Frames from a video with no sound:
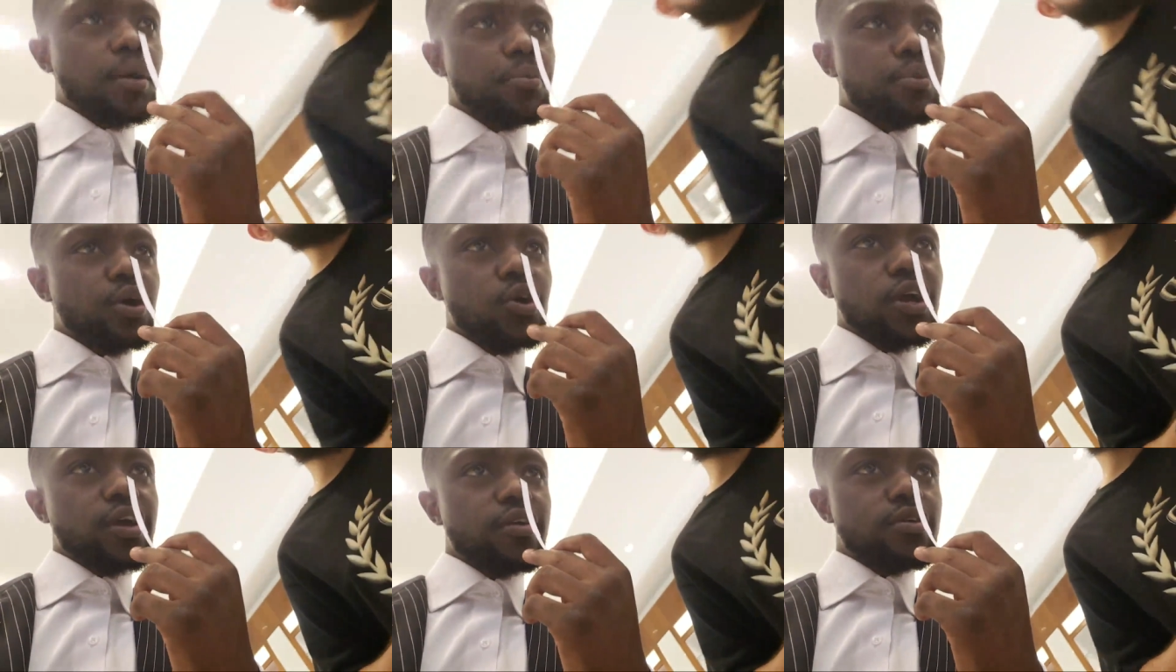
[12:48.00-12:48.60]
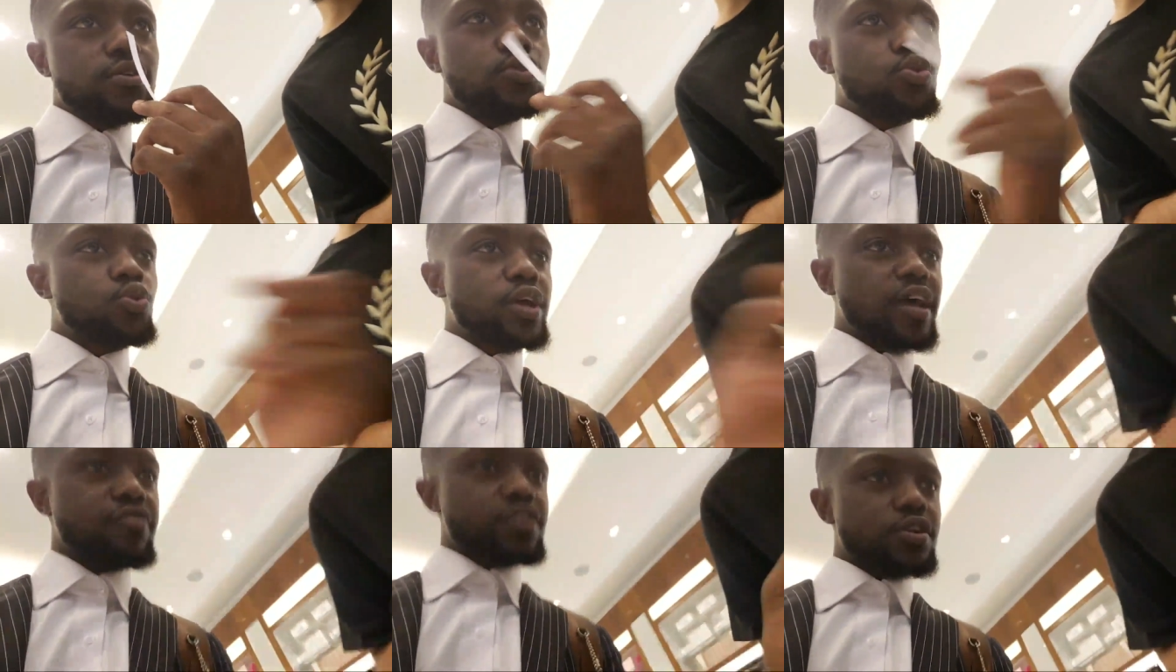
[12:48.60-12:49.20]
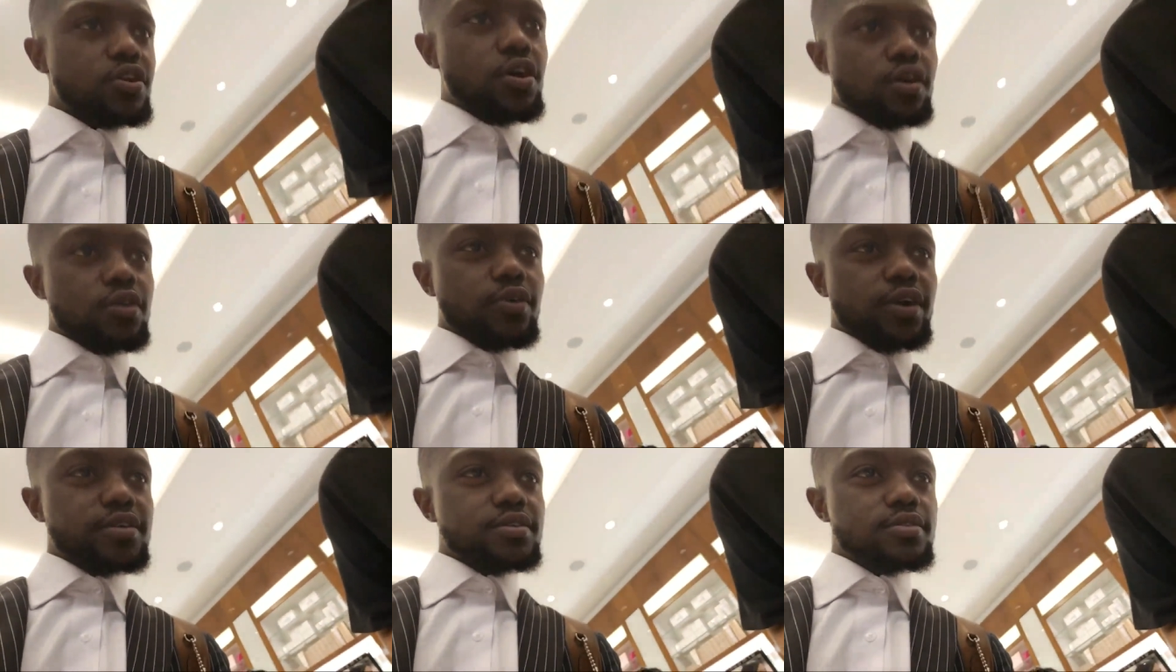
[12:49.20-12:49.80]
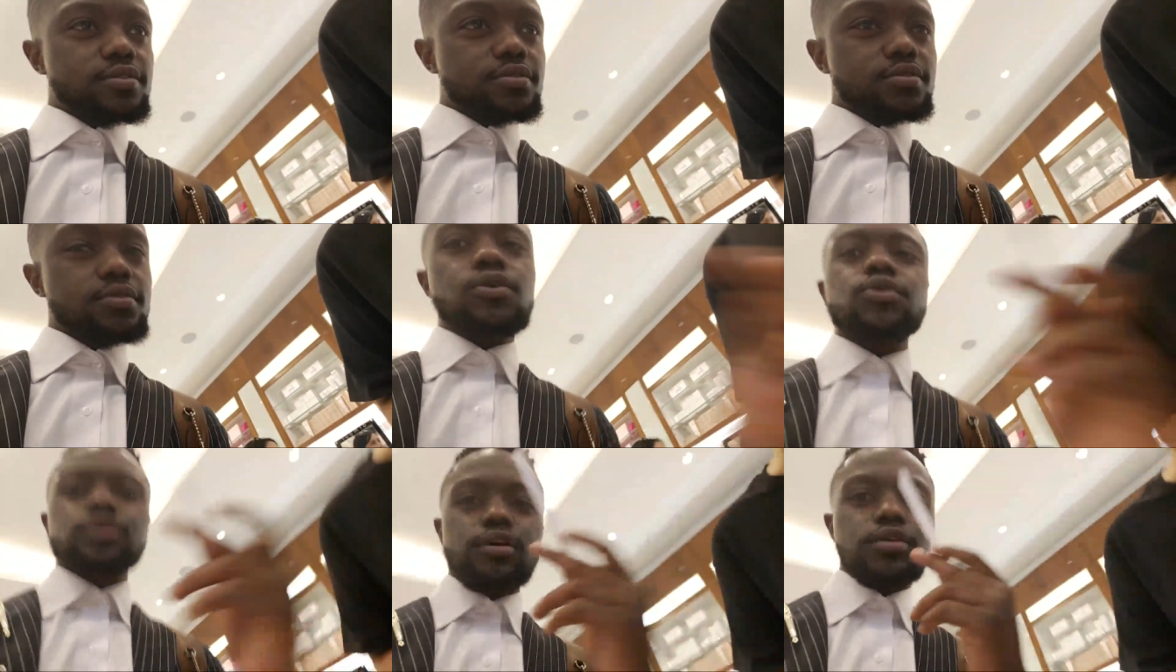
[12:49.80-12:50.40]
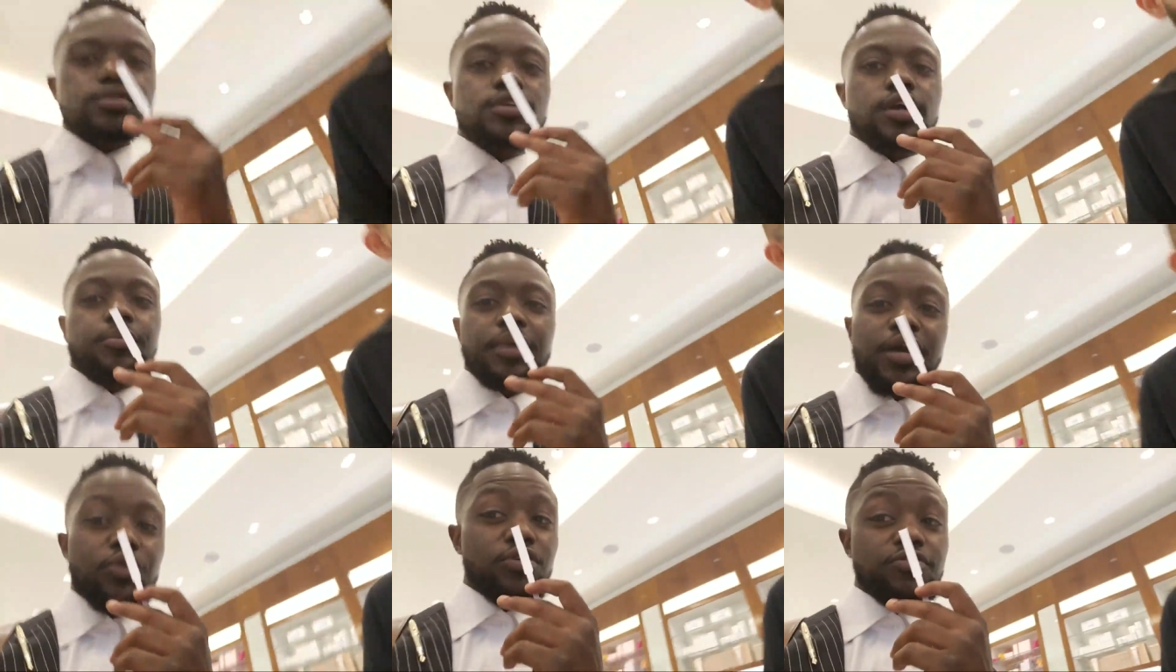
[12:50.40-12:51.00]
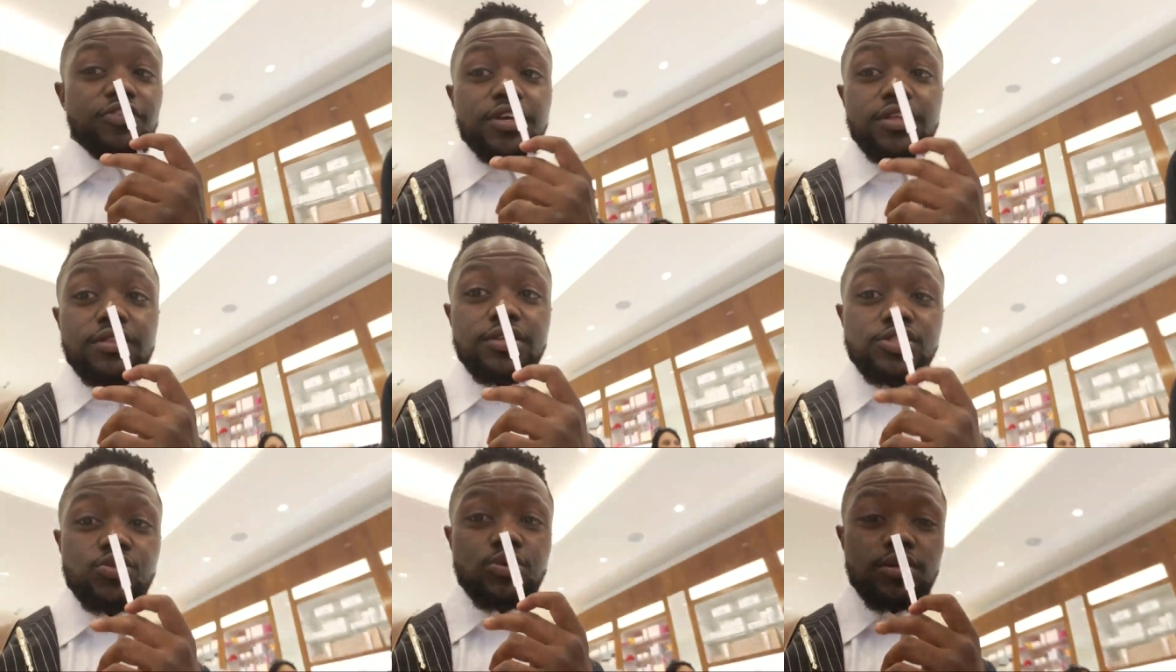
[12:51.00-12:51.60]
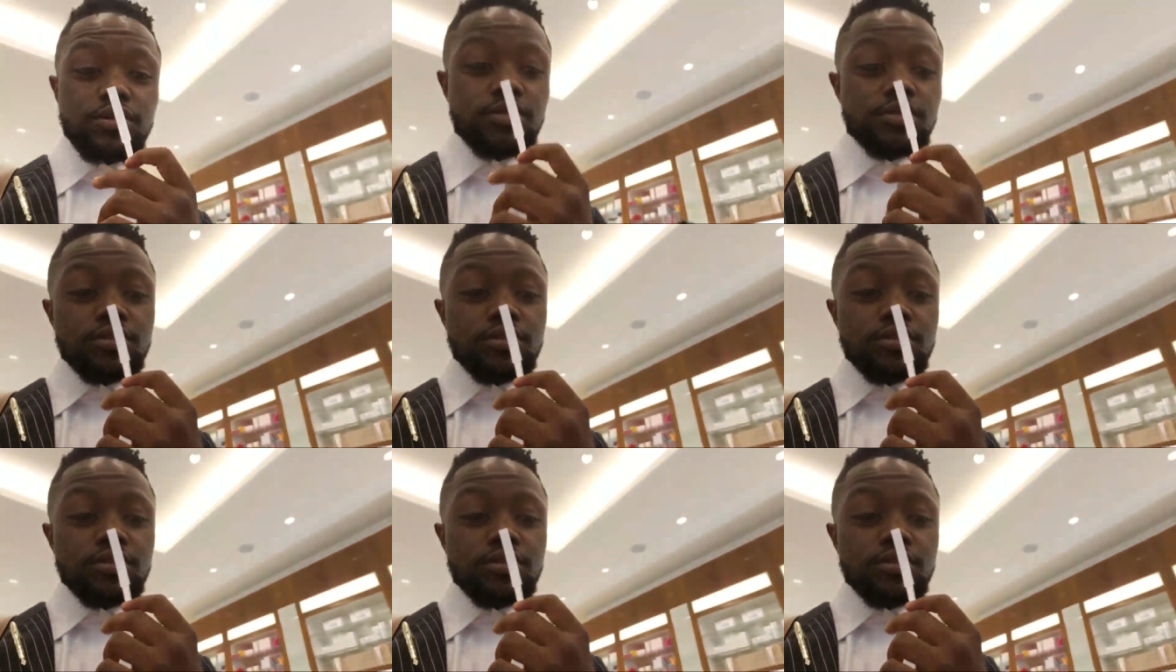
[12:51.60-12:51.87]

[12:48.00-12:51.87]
I'm that gonna was the last one. Oud after dark, right? Oud after dark. Okay. Yeah. yeah, I'm not gonna forget this one. And